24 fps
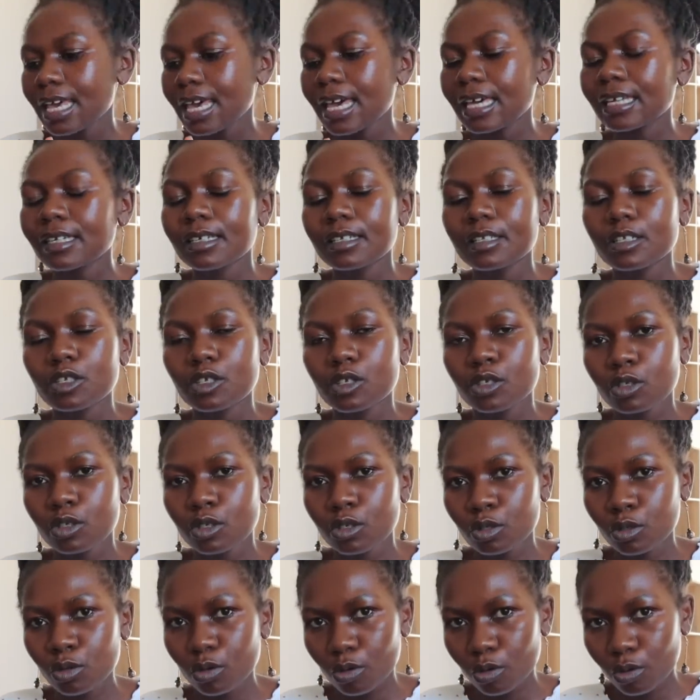and it's
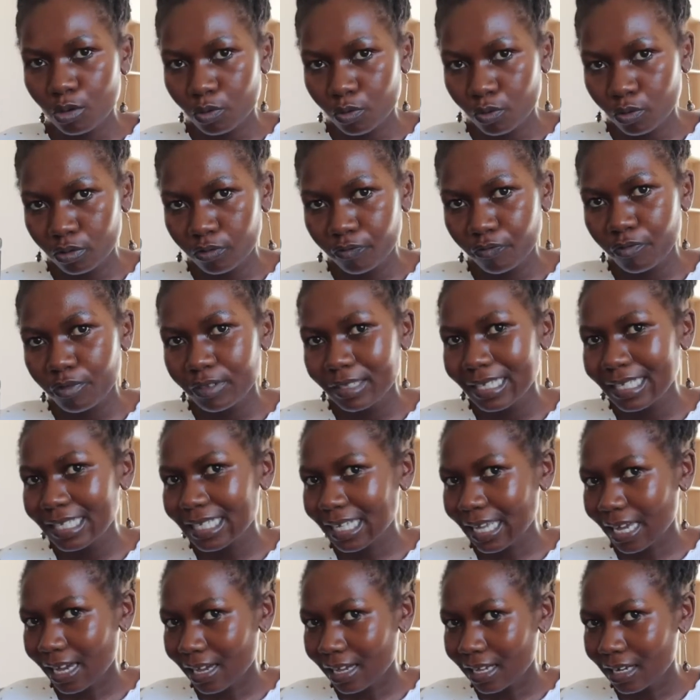so good for the
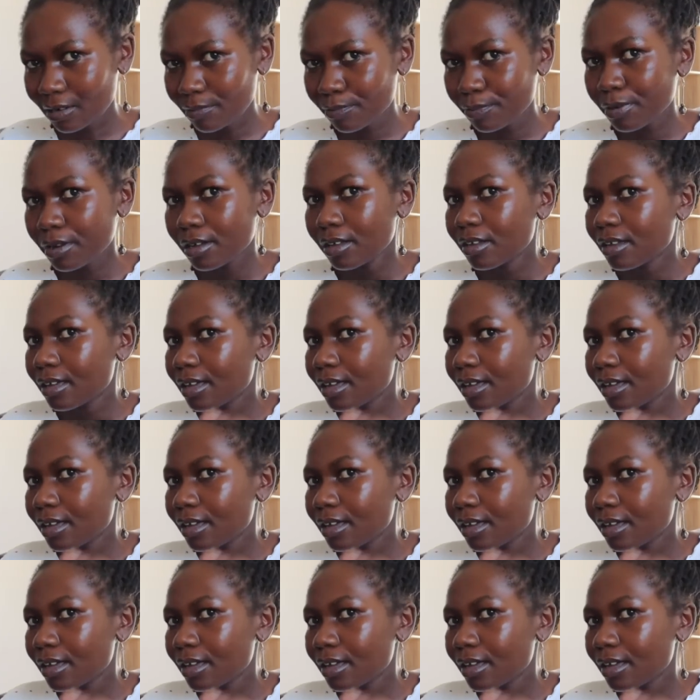scalp,